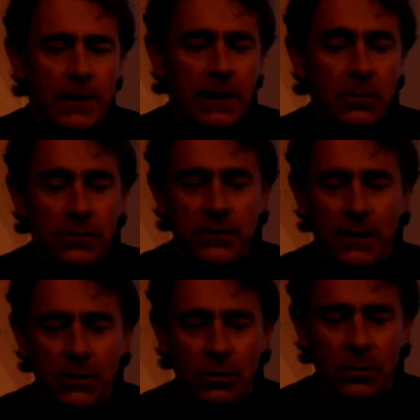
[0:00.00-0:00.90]
I know a
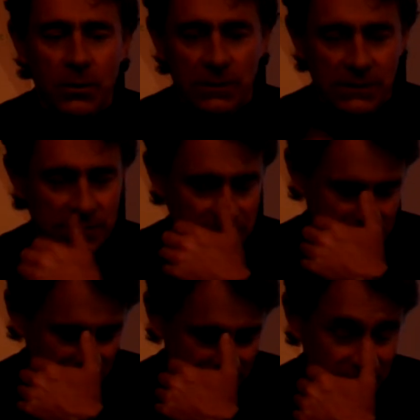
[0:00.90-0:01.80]
fellow who, at least
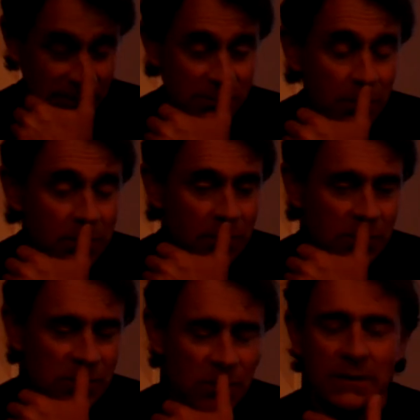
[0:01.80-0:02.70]
last time I spoke with him,
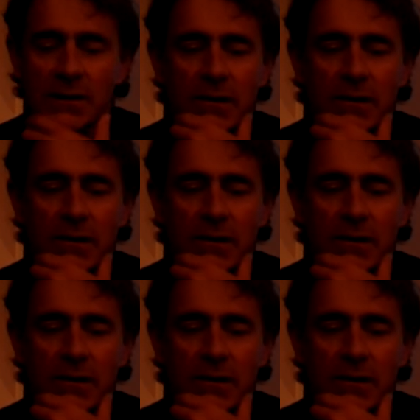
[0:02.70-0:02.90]
was doing an